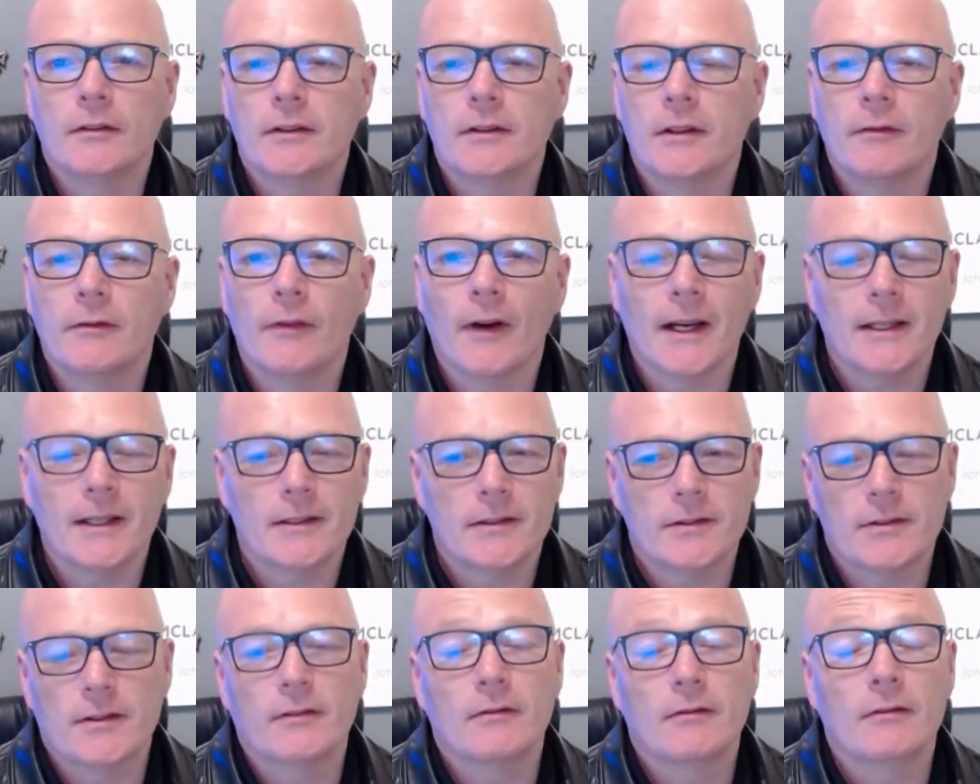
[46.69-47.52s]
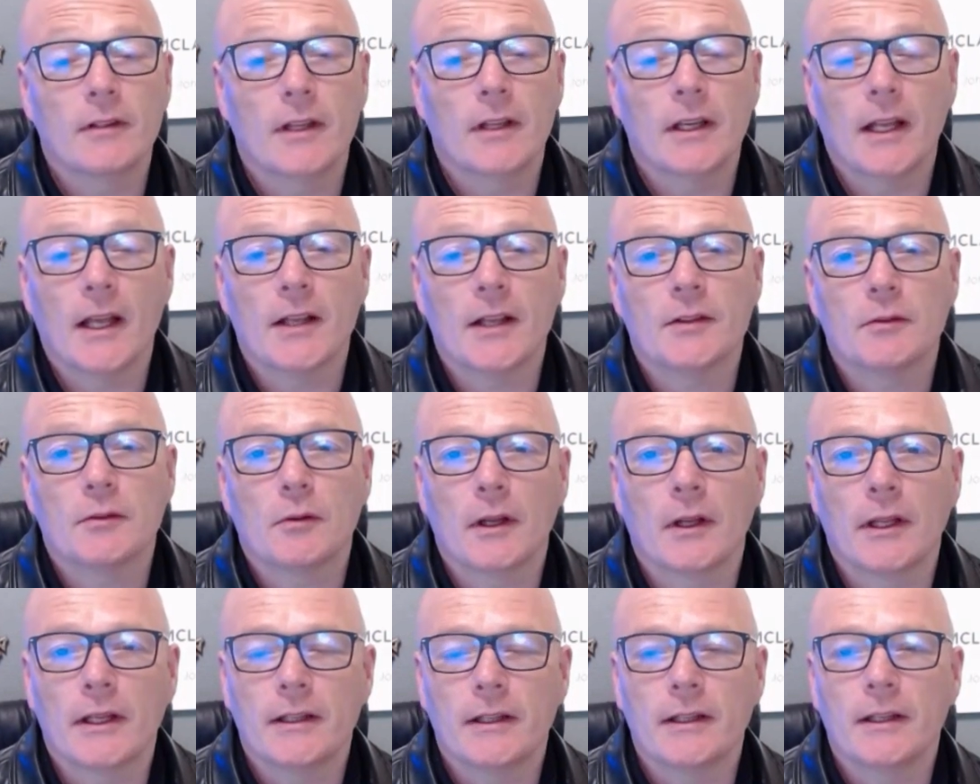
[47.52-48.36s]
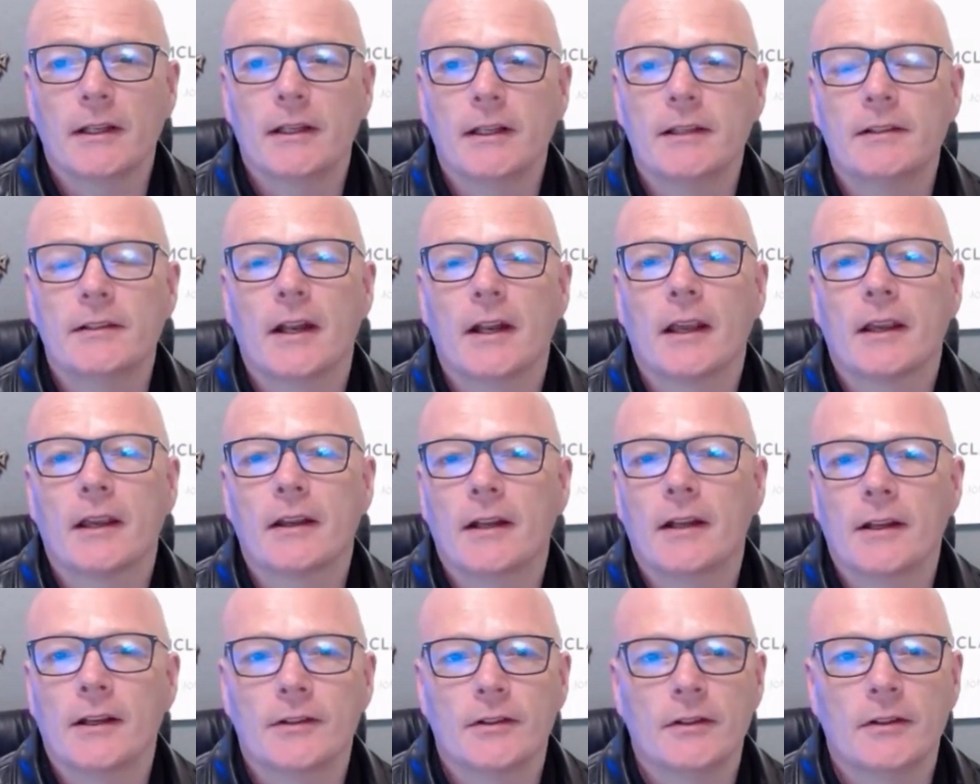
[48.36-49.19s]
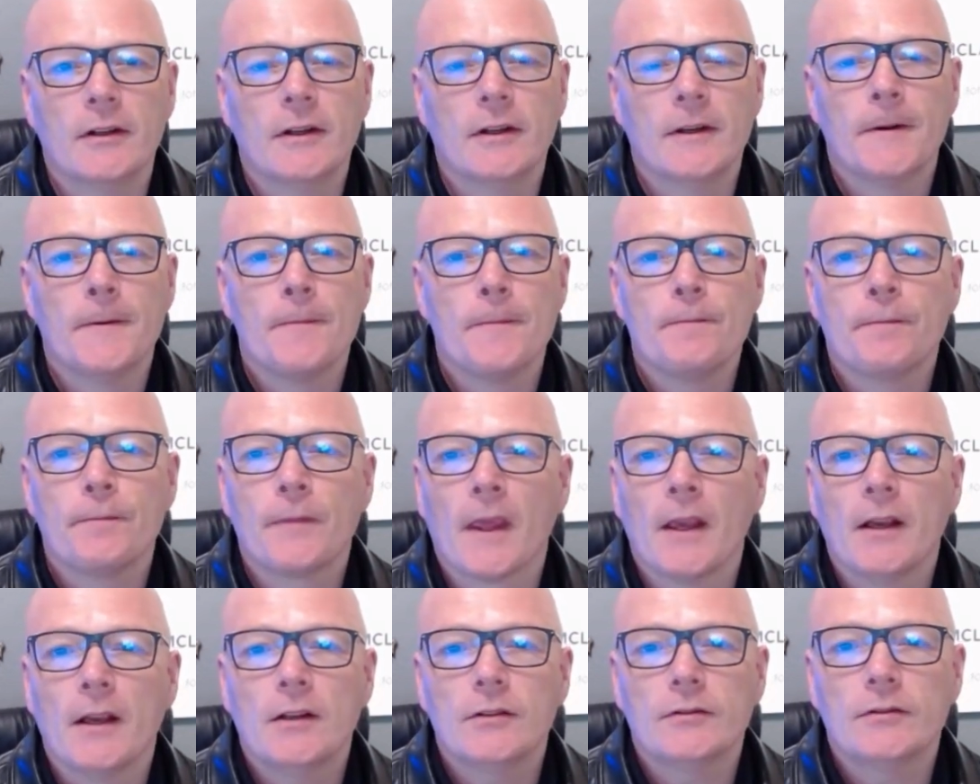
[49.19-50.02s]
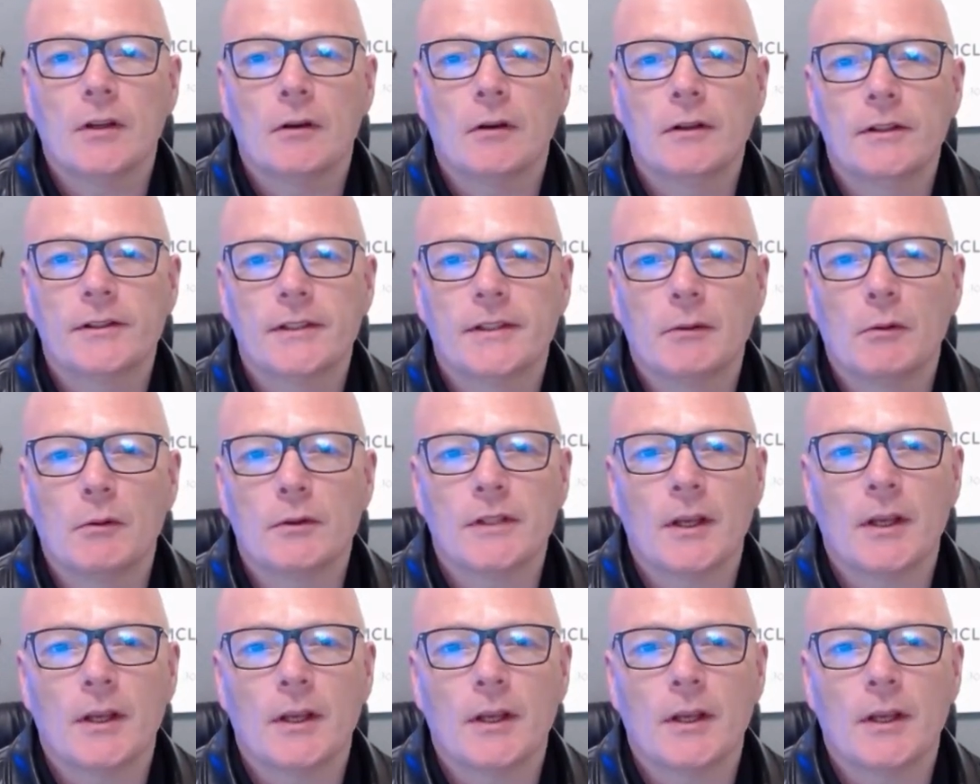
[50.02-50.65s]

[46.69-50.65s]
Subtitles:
devices and actually an internet connection. So let's see what's